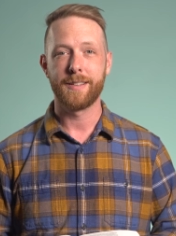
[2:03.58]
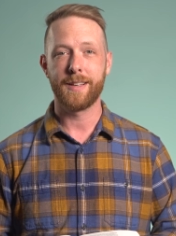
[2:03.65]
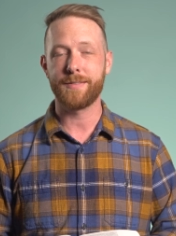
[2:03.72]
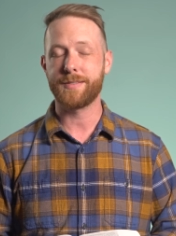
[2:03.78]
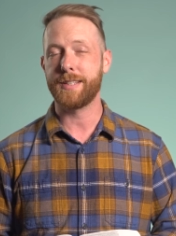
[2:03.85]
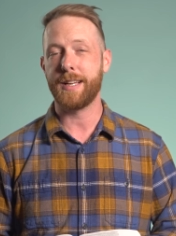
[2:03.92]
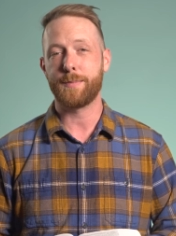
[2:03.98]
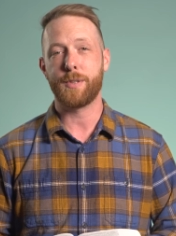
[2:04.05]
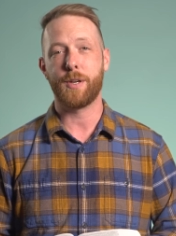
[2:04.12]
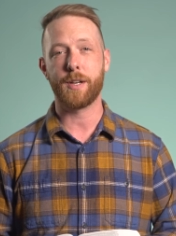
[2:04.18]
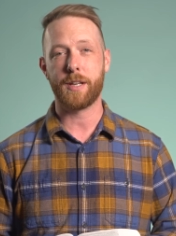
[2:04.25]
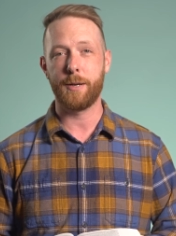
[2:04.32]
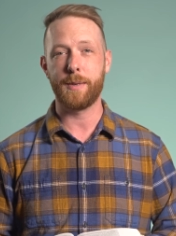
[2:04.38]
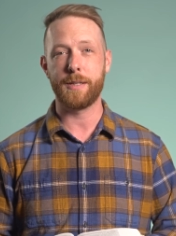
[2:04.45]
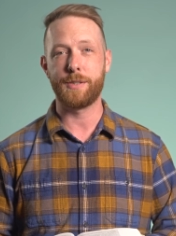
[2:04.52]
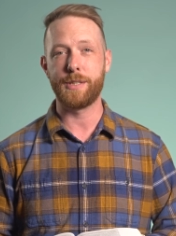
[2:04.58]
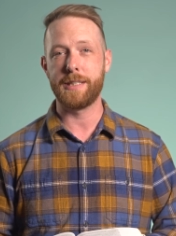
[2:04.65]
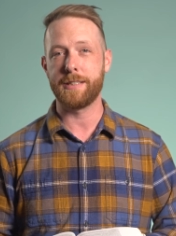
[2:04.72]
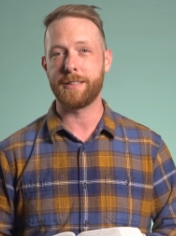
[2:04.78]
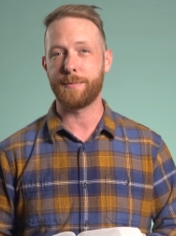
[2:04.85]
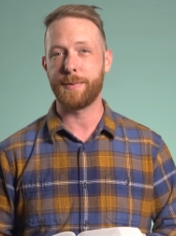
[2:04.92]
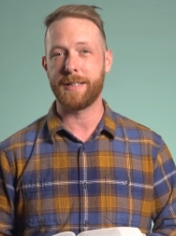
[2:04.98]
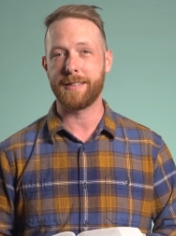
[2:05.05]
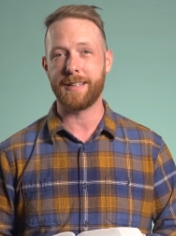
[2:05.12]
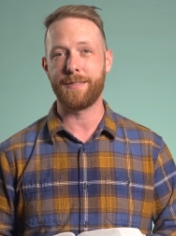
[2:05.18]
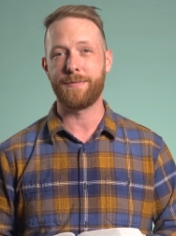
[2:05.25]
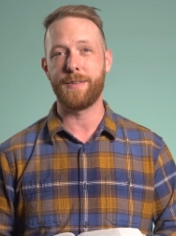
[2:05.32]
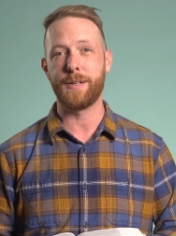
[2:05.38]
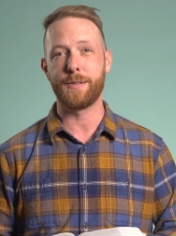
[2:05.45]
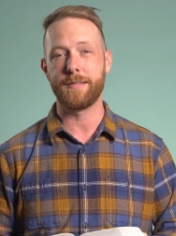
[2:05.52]
I've stopped talking about Jesus because I
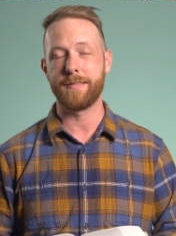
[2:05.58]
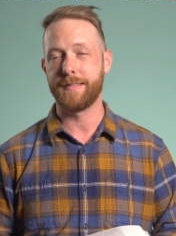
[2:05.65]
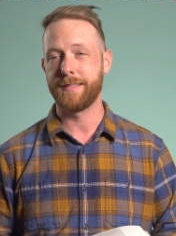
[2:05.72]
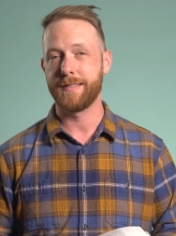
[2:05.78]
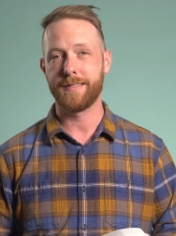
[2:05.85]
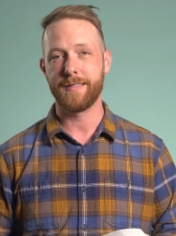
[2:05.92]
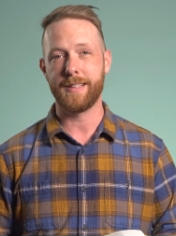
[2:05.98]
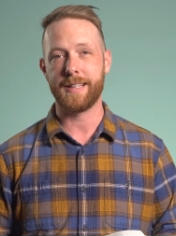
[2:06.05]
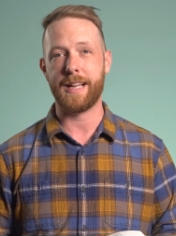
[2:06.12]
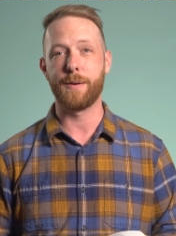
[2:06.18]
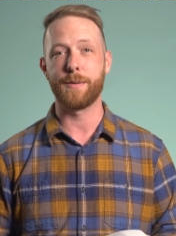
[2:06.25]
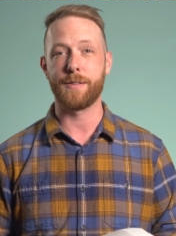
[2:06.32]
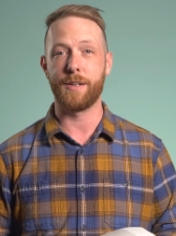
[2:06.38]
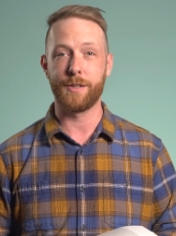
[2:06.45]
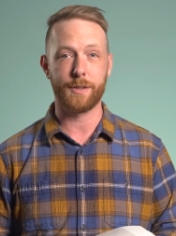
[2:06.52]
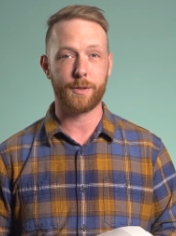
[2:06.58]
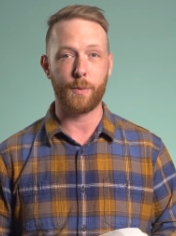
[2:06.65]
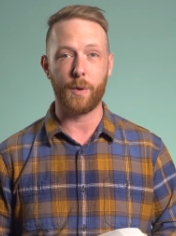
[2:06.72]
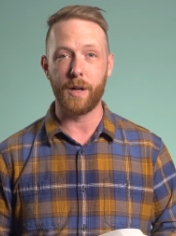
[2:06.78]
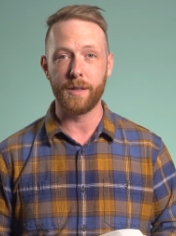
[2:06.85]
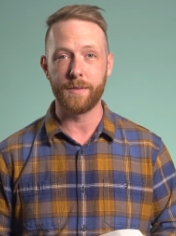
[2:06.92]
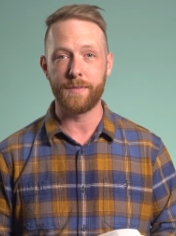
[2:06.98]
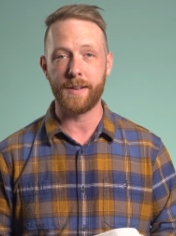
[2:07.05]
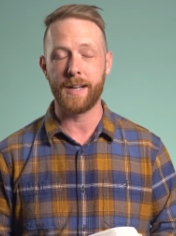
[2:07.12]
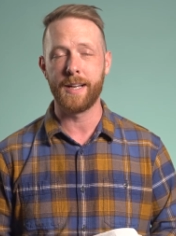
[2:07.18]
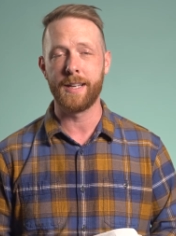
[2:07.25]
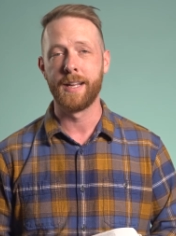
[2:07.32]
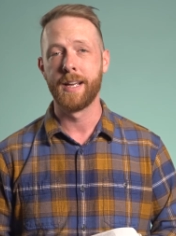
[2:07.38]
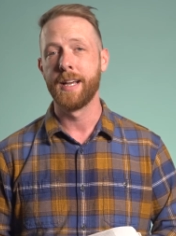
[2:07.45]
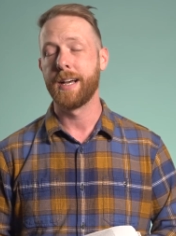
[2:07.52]
felt like I was
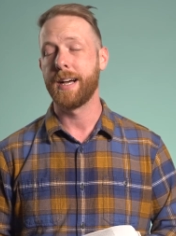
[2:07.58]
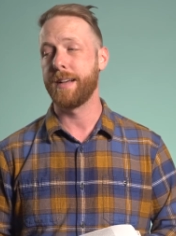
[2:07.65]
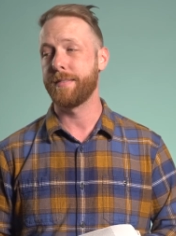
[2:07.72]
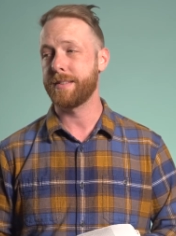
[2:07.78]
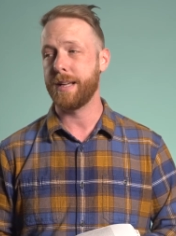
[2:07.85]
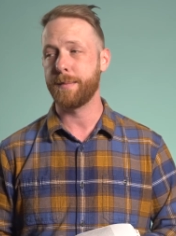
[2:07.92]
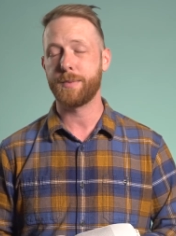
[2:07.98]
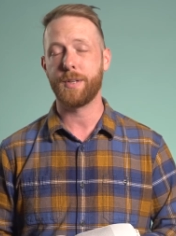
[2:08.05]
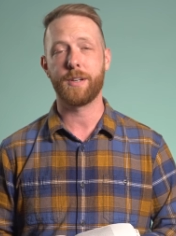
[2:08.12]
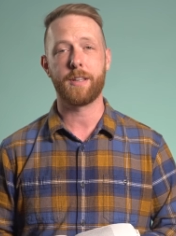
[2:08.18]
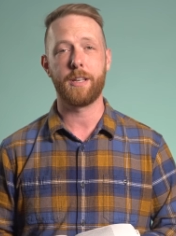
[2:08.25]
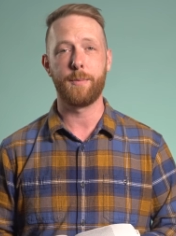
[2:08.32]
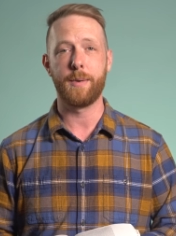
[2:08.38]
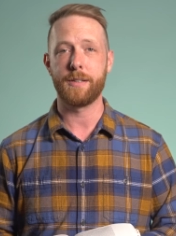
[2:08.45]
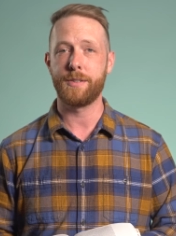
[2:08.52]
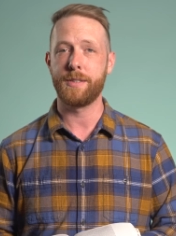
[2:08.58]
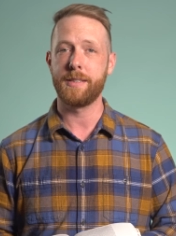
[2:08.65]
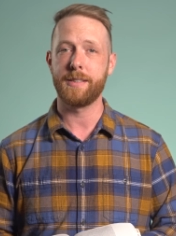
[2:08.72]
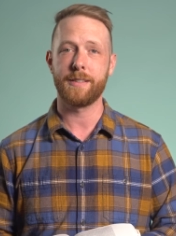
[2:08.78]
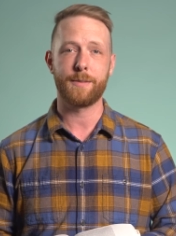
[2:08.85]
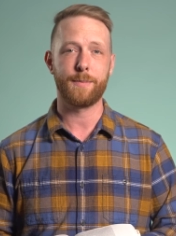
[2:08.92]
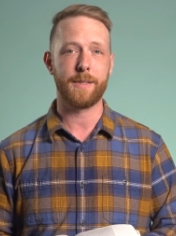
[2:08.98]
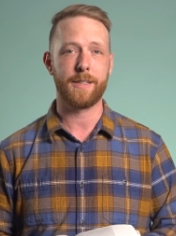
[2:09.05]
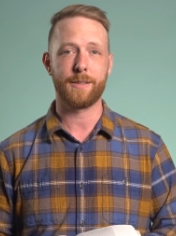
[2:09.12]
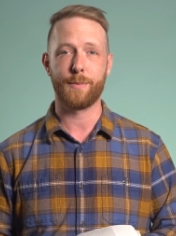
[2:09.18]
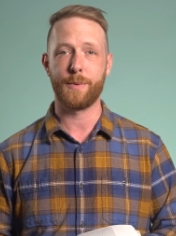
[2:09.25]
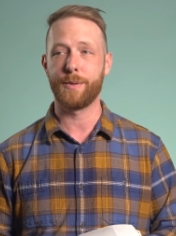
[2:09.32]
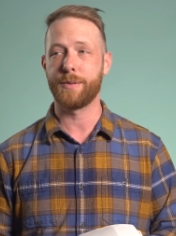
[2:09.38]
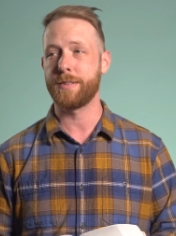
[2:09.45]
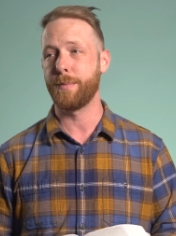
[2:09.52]
underqualified. I've stopped talking about Jesus because
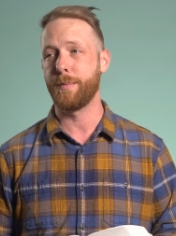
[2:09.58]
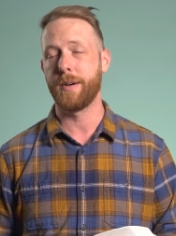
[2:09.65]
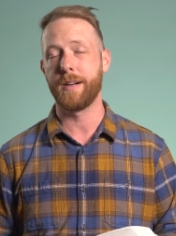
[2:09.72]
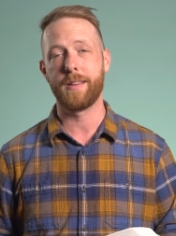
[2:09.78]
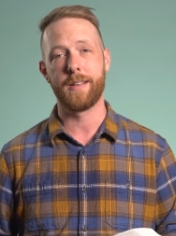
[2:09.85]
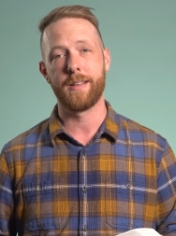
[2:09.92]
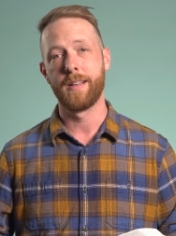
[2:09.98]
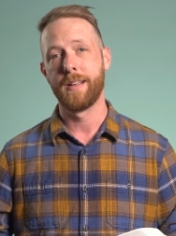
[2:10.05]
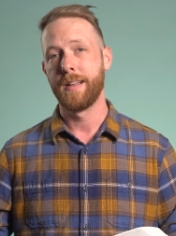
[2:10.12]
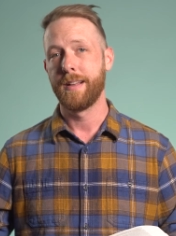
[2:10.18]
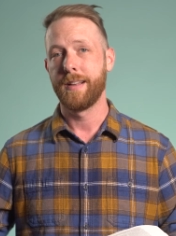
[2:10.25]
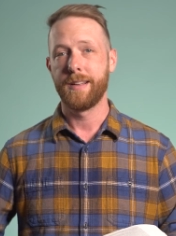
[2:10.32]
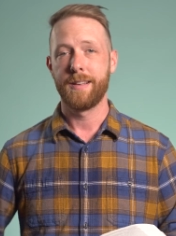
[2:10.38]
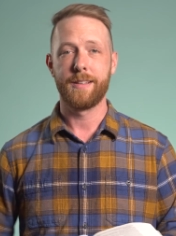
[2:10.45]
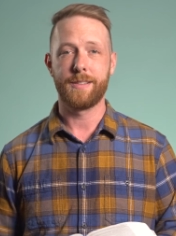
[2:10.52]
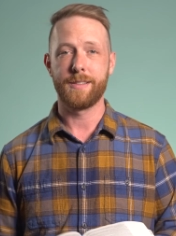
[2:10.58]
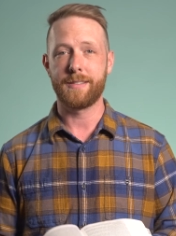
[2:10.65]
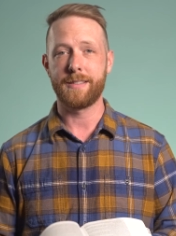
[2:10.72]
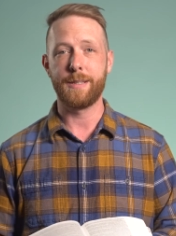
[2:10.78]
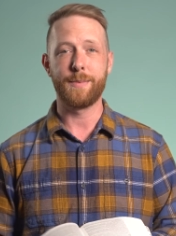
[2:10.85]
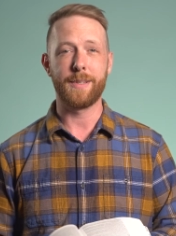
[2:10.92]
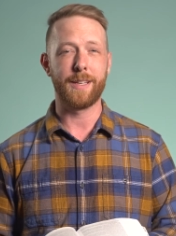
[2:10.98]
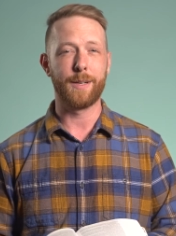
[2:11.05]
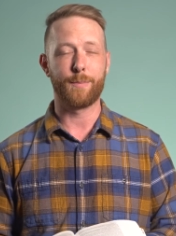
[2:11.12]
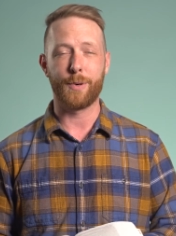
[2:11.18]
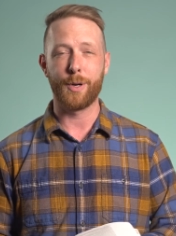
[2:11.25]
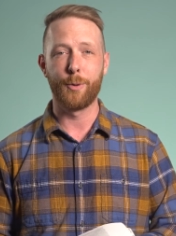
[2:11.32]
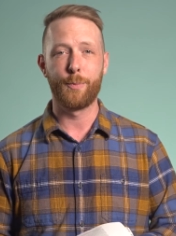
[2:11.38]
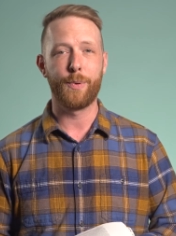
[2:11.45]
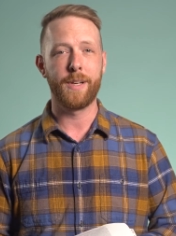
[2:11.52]
we were somewhere that it just seemed
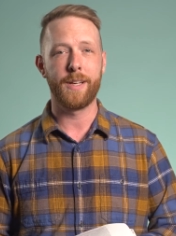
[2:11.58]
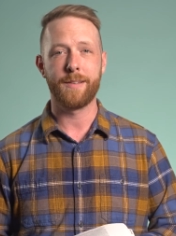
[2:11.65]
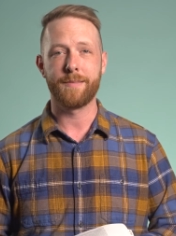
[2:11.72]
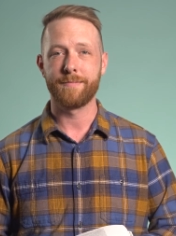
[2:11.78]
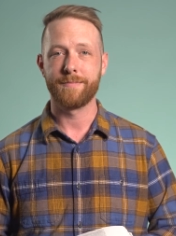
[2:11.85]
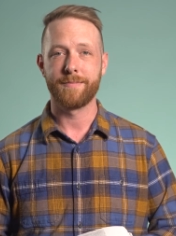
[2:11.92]
inappropriate.